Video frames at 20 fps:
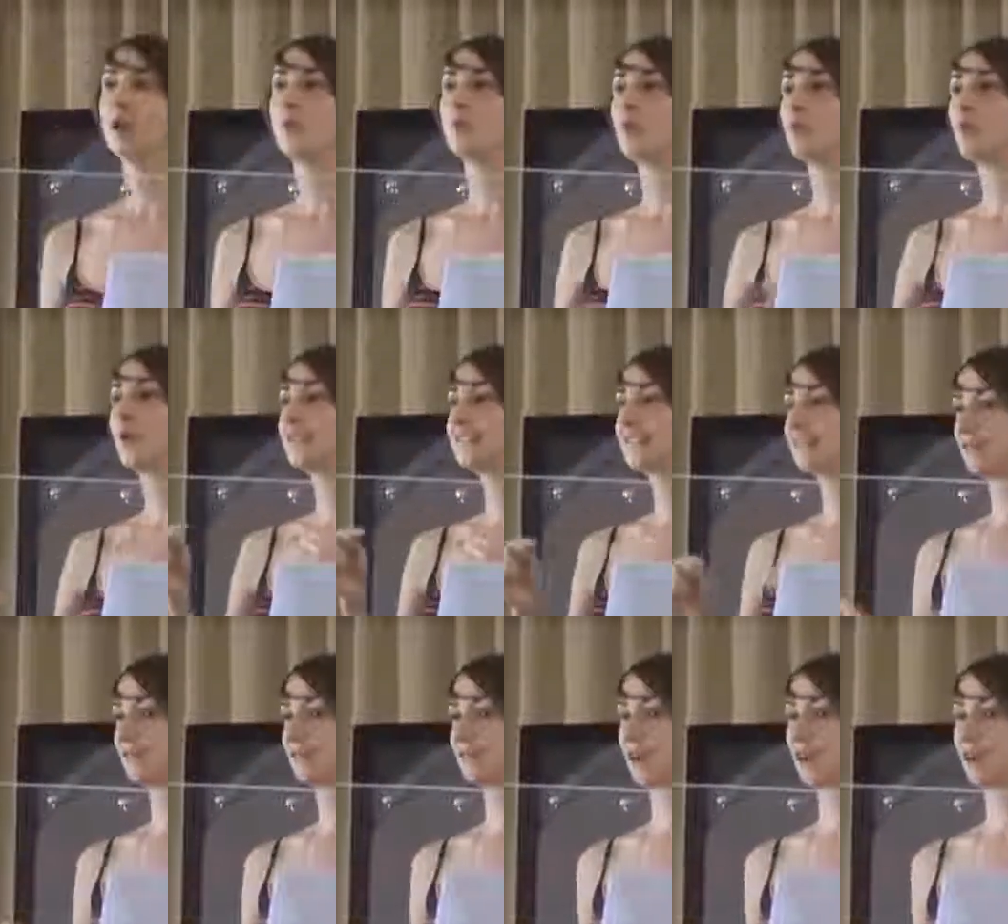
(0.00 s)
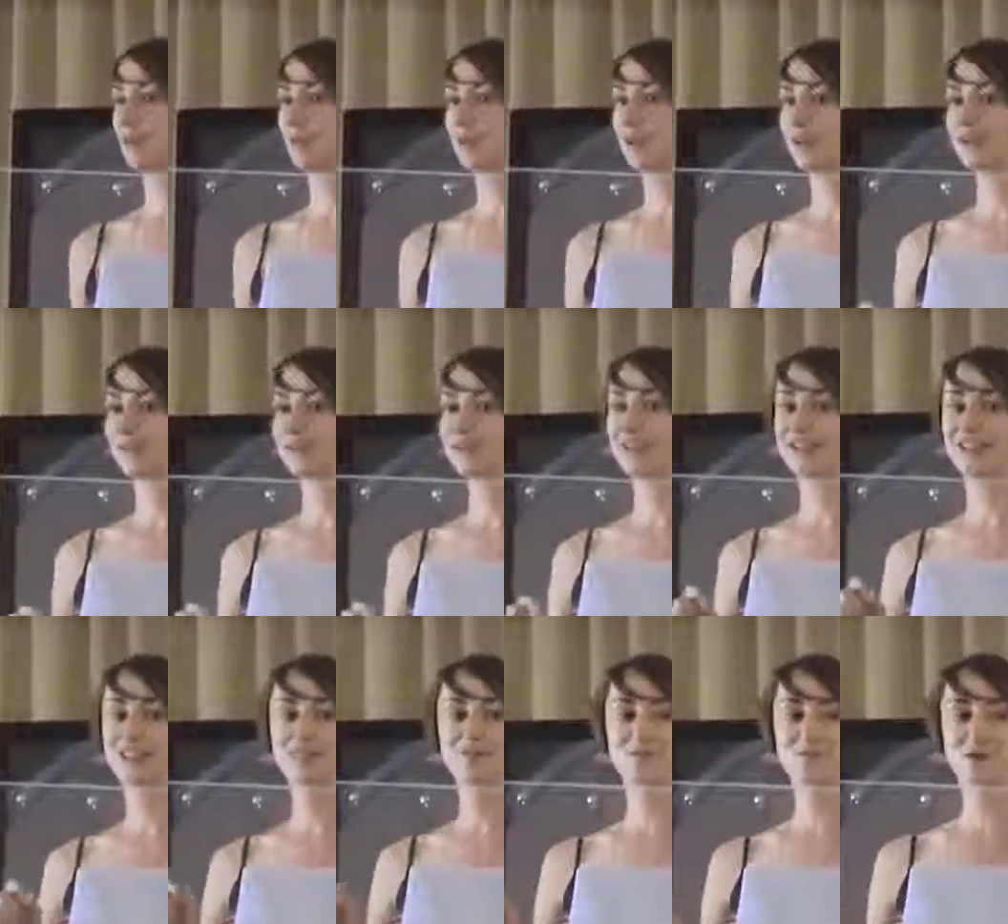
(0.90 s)
But what they've done, because they
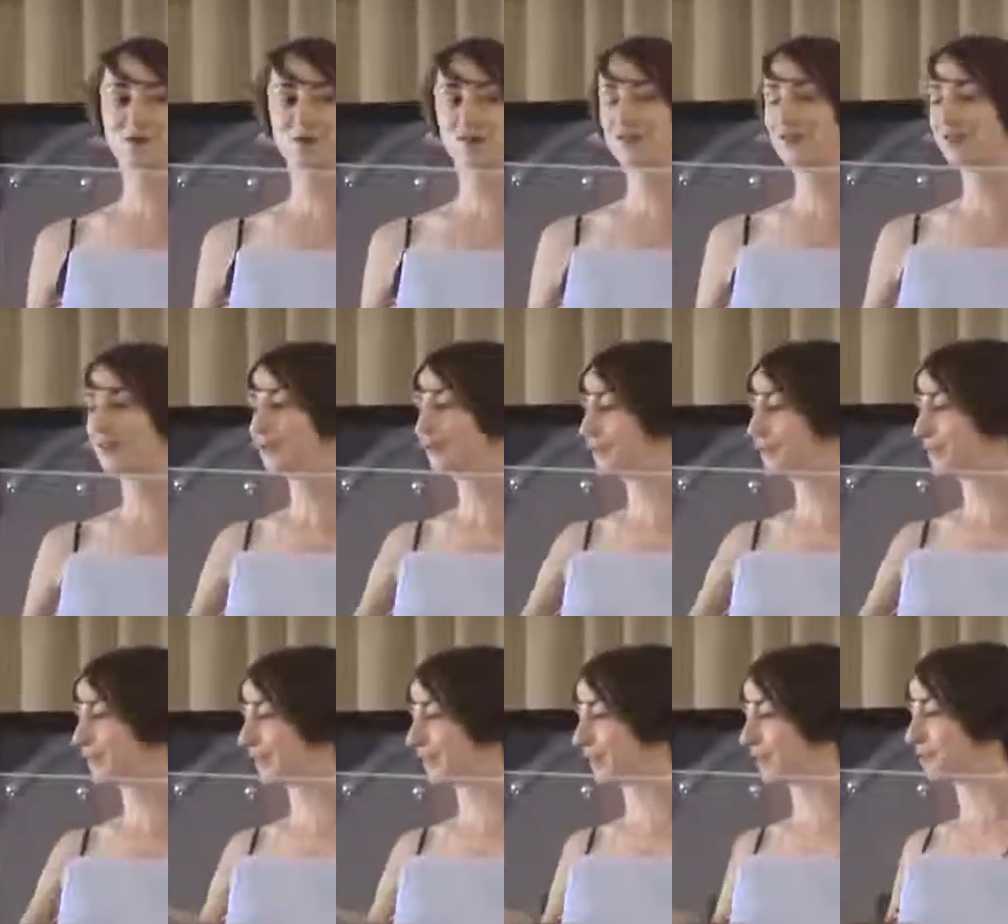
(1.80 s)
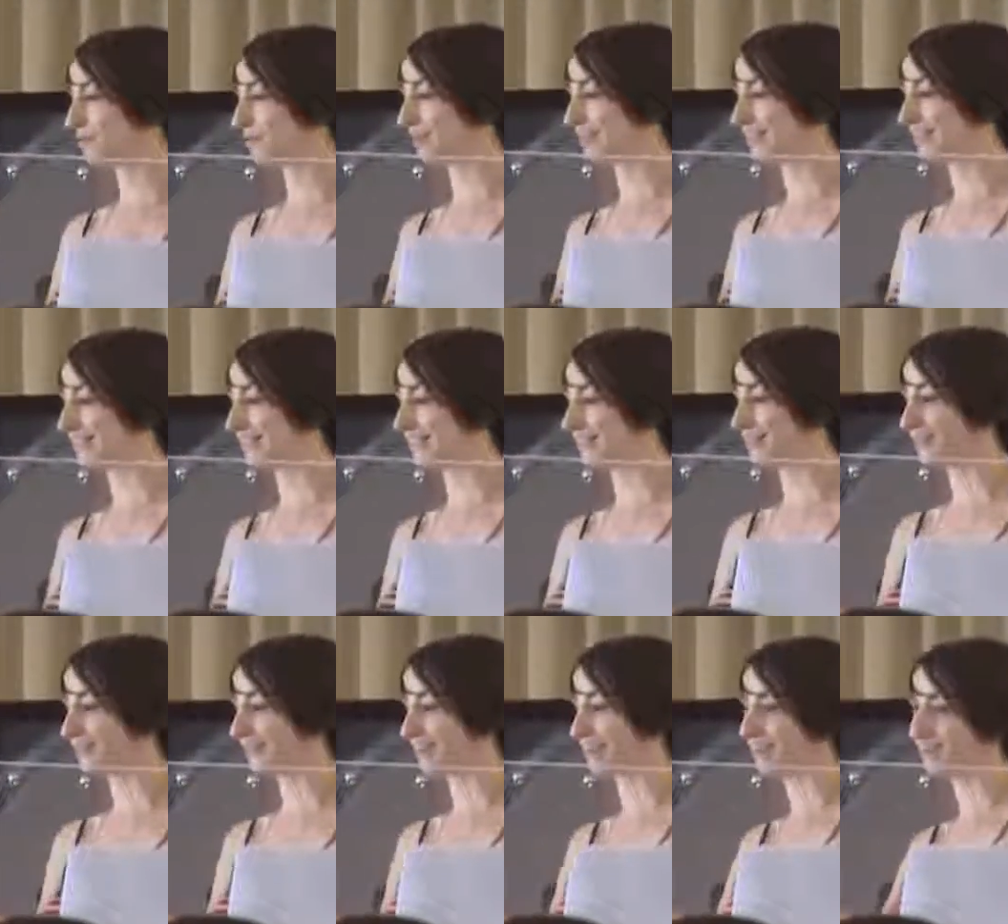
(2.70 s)
didn't want to lose their ability to
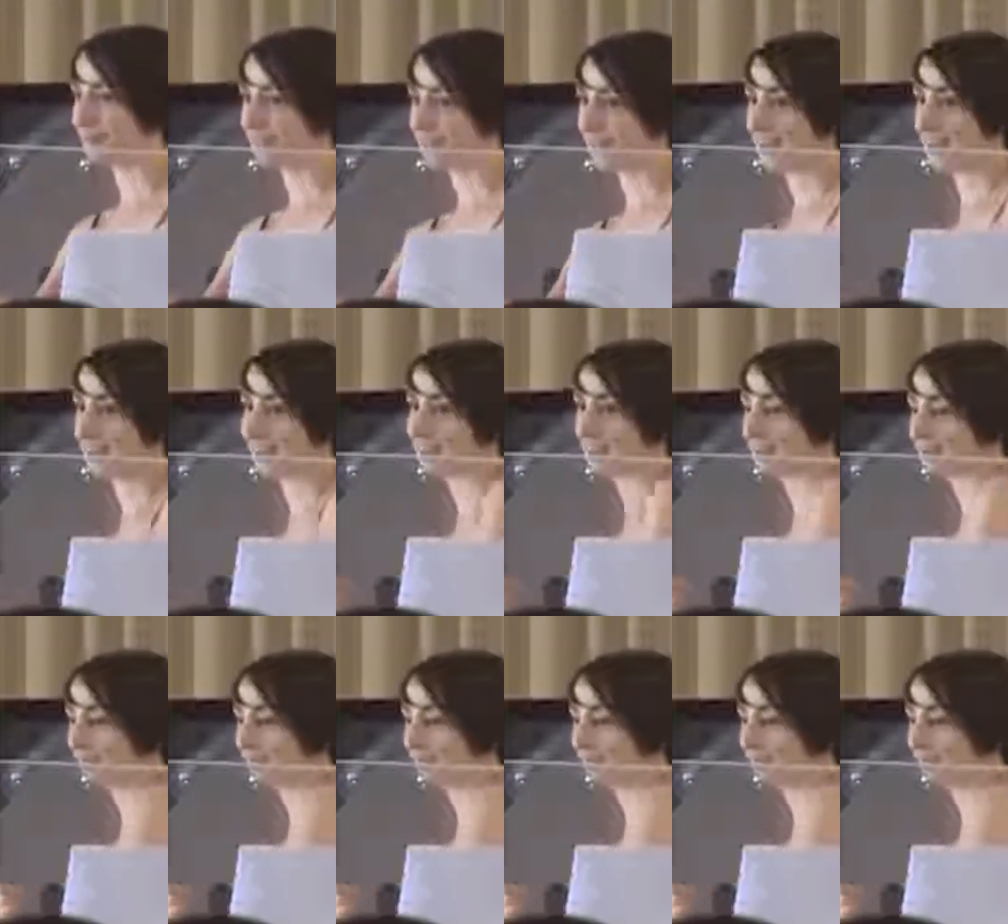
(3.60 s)
kind of tighten the